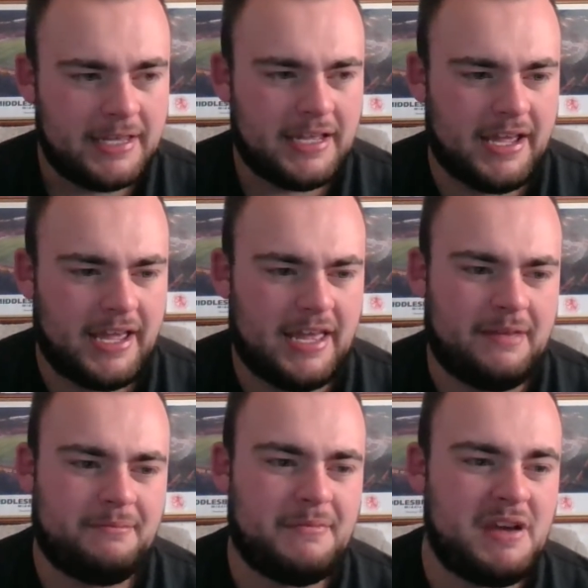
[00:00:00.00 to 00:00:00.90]

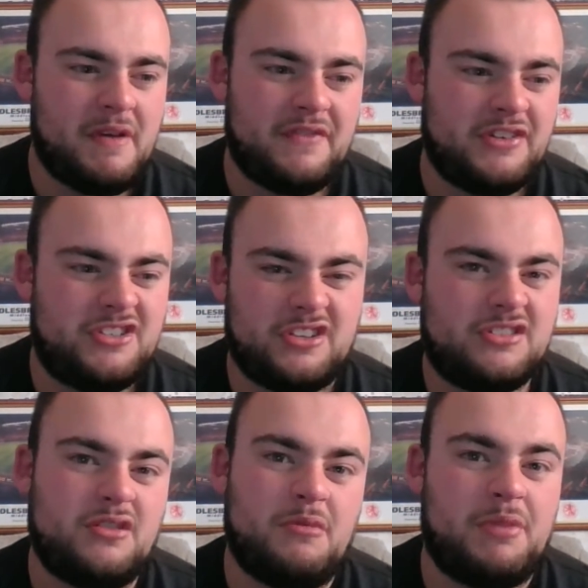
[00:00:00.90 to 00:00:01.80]
Mayweather's
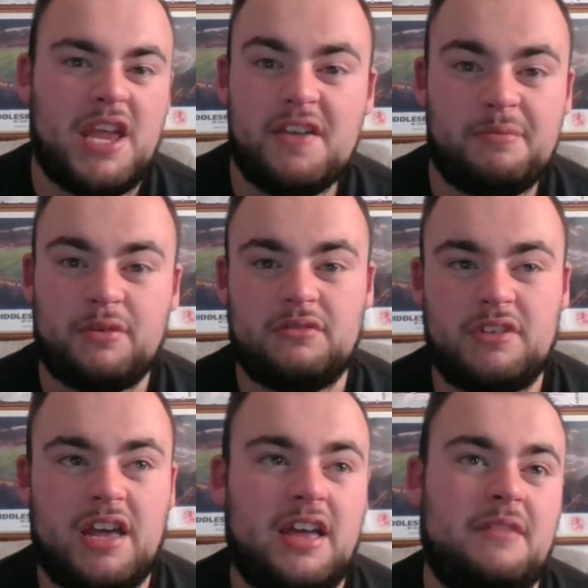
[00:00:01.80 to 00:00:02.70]
just unbelievable.
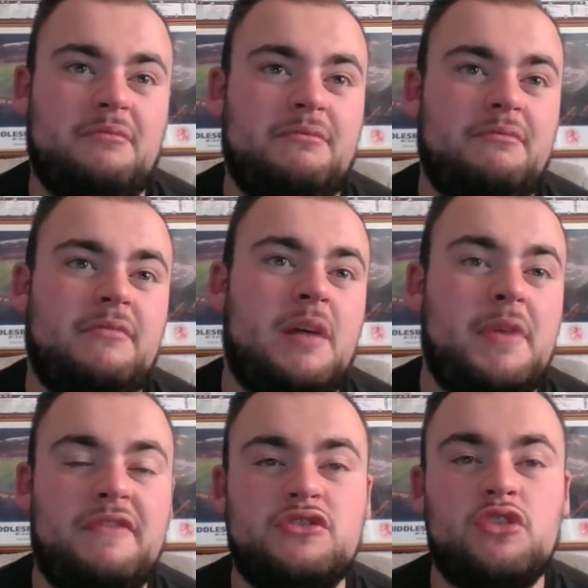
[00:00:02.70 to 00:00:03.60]
I mean,
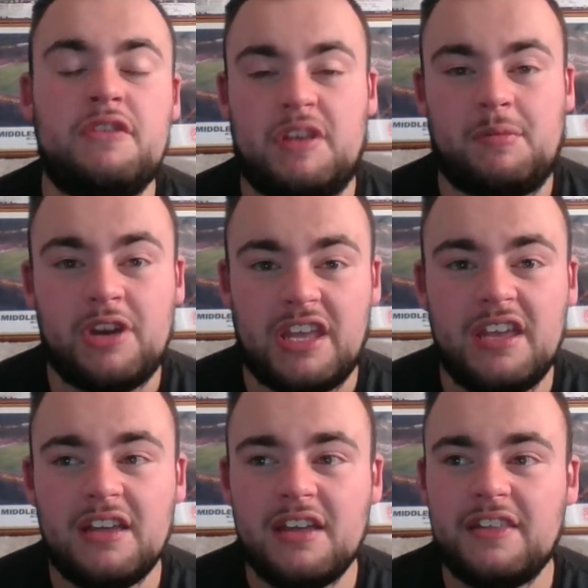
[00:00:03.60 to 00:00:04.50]
if he's done it for the
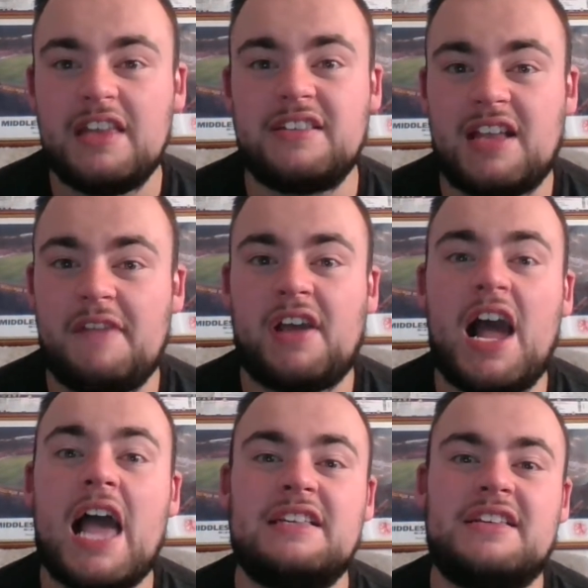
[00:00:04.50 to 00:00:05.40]
money, then he's a clever
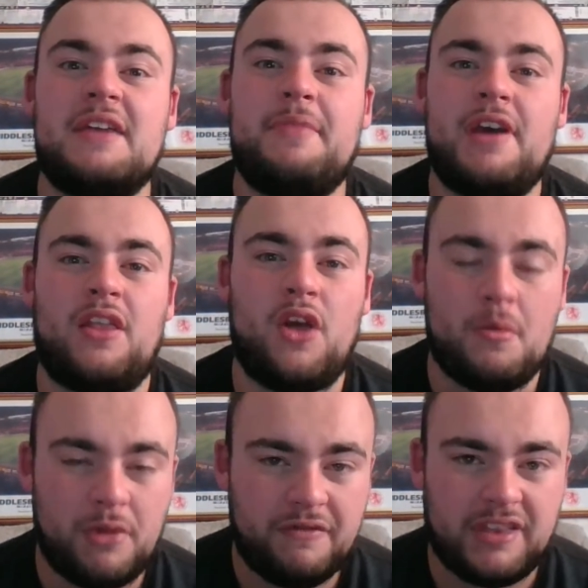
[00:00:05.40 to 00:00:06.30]
guy. He's getting paid a lot of
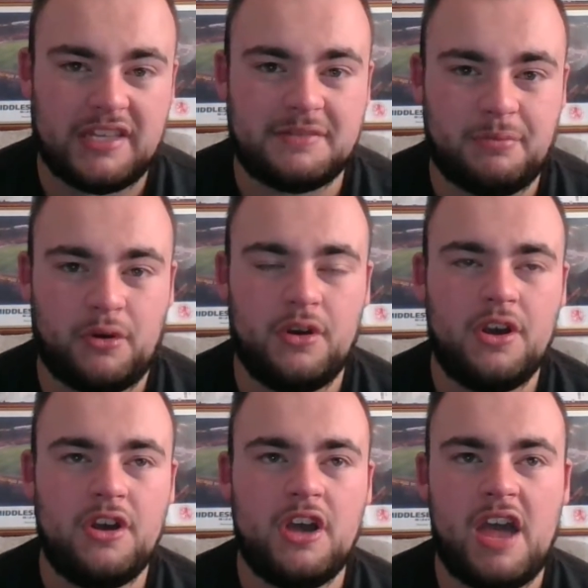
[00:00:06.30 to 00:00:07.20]
money for this. But
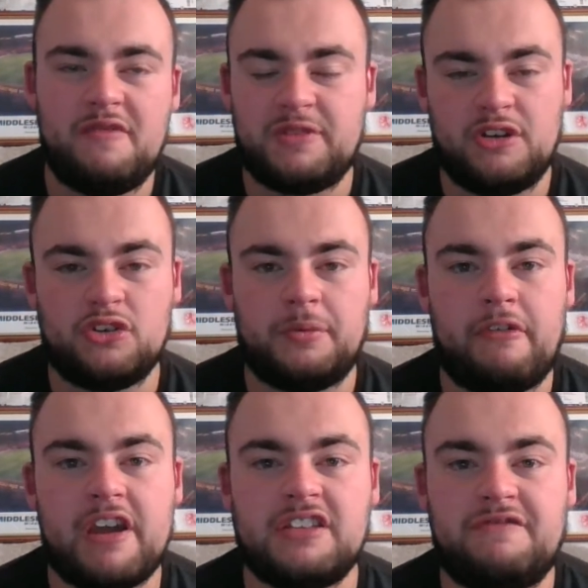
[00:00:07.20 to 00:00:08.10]
everybody knows
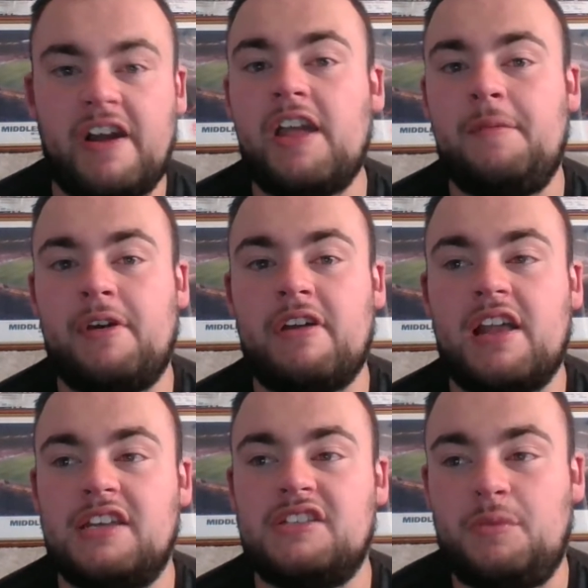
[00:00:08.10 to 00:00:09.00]
McGregor's a fighter. McGregor
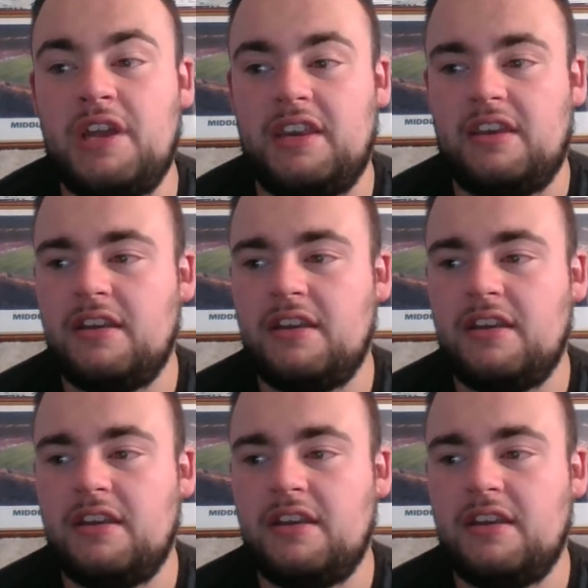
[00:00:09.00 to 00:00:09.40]
likes to win.